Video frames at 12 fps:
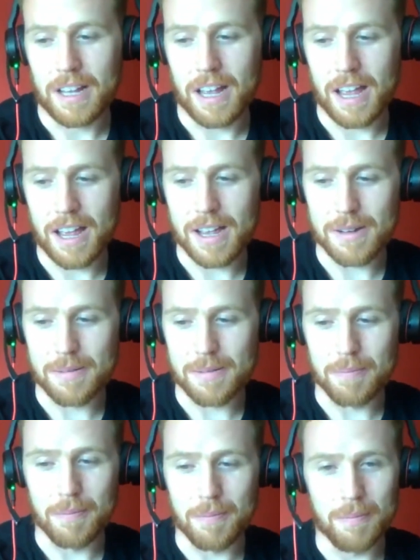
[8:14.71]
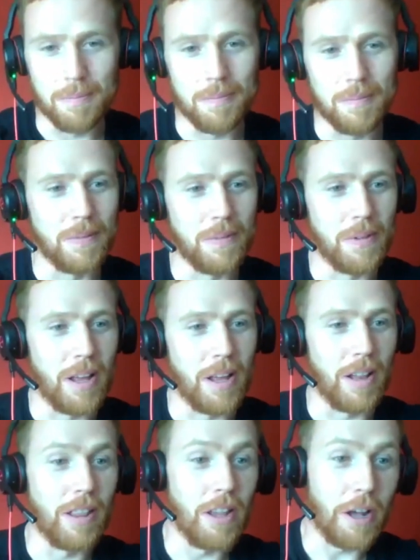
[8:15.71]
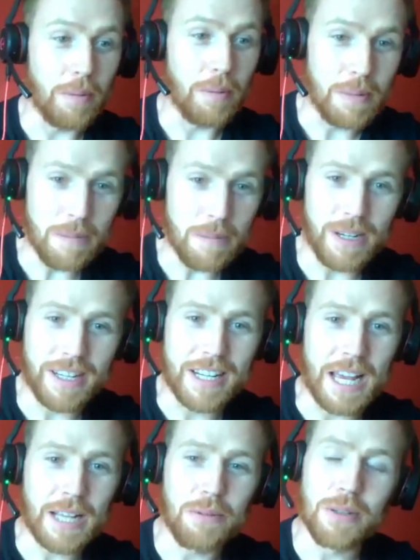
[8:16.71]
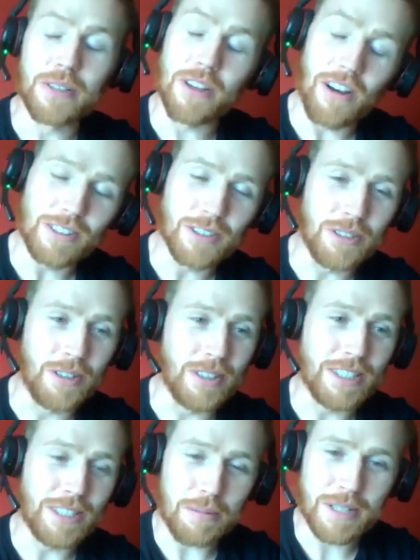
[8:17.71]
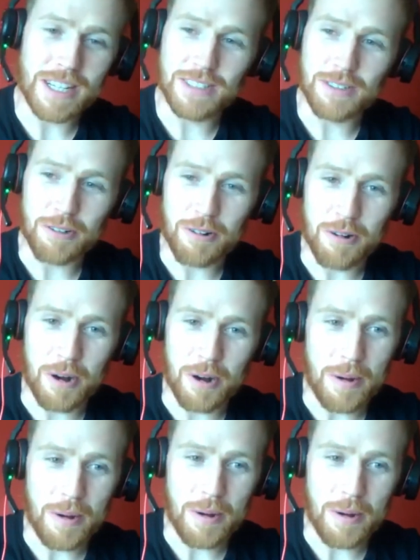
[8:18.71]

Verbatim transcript: um, a lot of people you connect with also don't accept you as a recruiter.